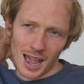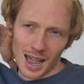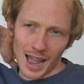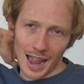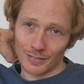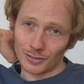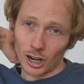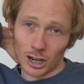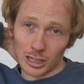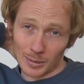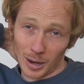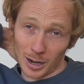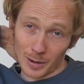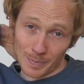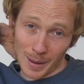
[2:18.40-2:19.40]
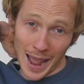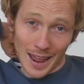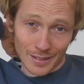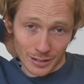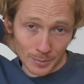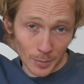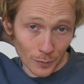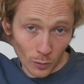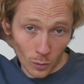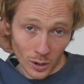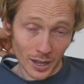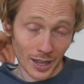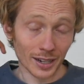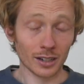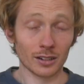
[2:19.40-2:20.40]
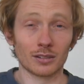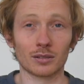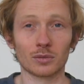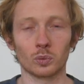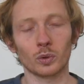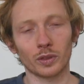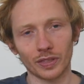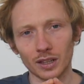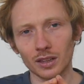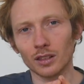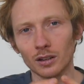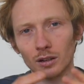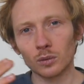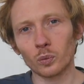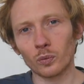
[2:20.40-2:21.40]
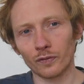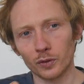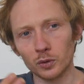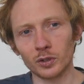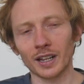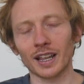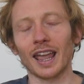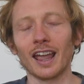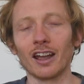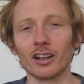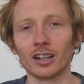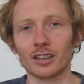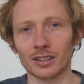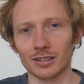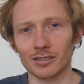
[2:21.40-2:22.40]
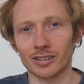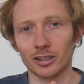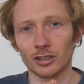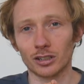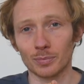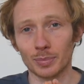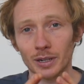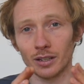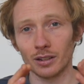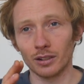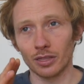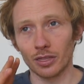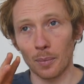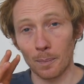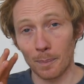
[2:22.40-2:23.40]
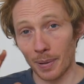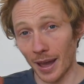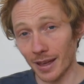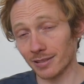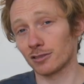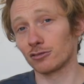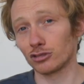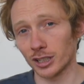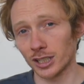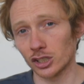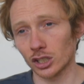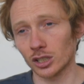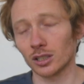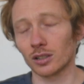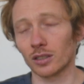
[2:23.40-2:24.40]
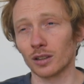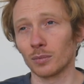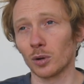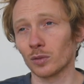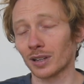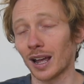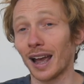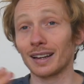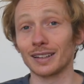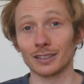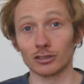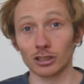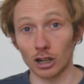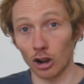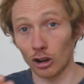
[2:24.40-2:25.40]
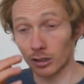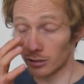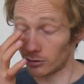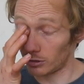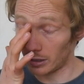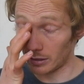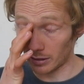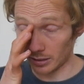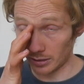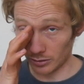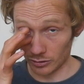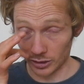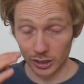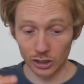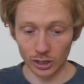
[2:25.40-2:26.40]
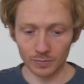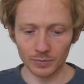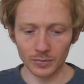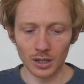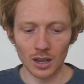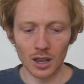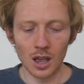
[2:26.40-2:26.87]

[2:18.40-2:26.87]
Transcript: I've talked about in passing before. It is within the fooding area. It's considered to be the best region, the most highly regarded region.